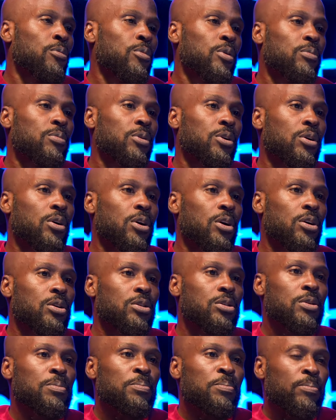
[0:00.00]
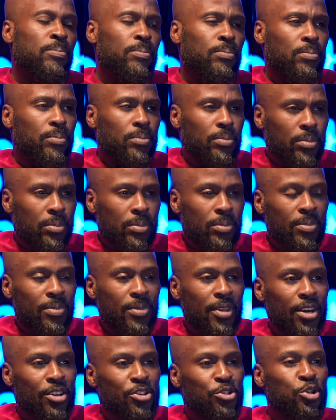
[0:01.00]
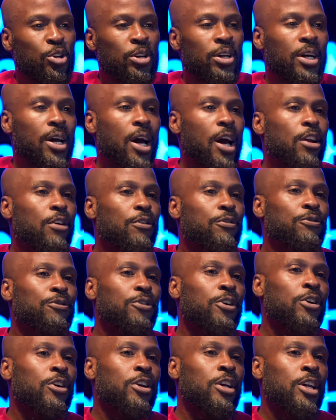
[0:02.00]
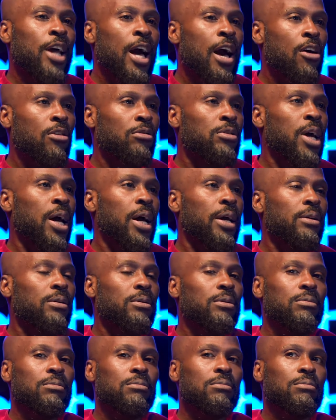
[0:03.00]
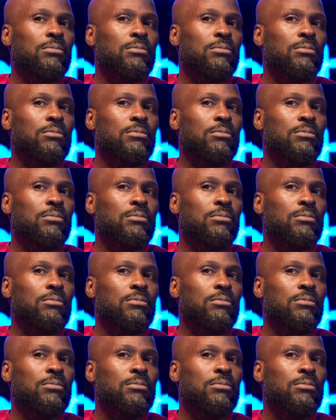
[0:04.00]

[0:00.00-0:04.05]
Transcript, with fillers: for me, because Sunday kind of figured it out that,